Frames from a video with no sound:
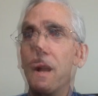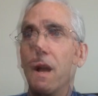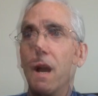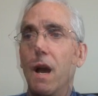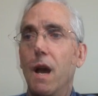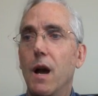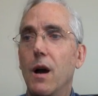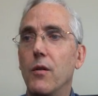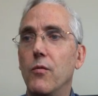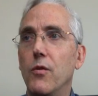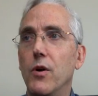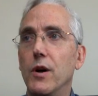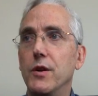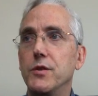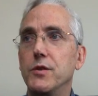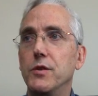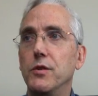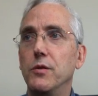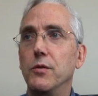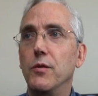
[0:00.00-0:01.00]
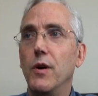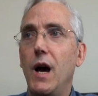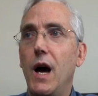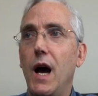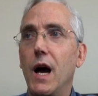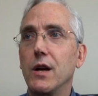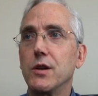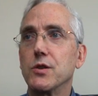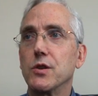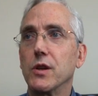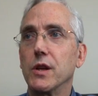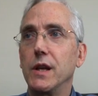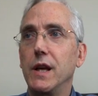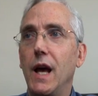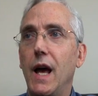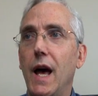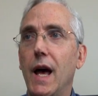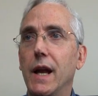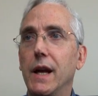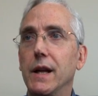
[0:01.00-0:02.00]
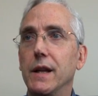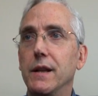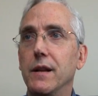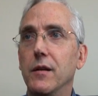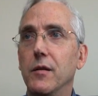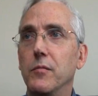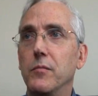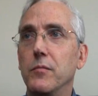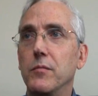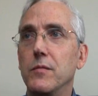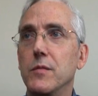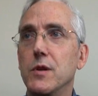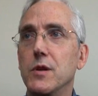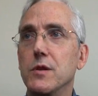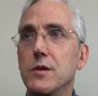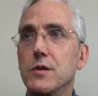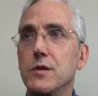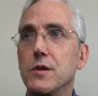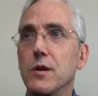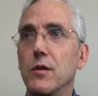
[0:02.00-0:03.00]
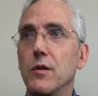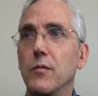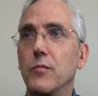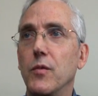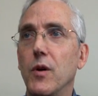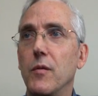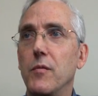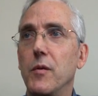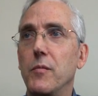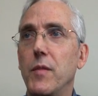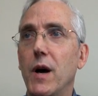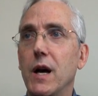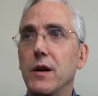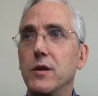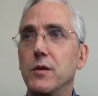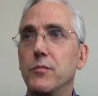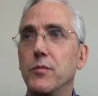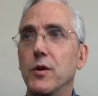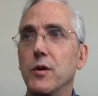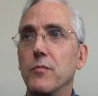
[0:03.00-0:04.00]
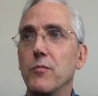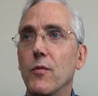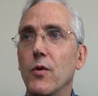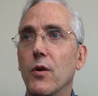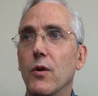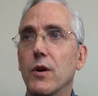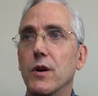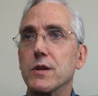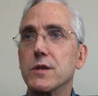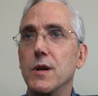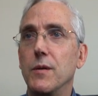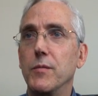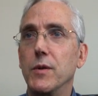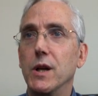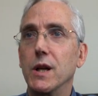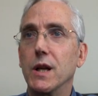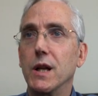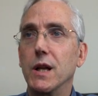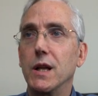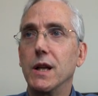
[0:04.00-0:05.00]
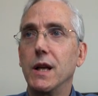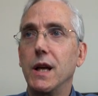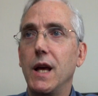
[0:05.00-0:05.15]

or I want to actually edit them. So I'm coming back to bookmarks. I'm going to click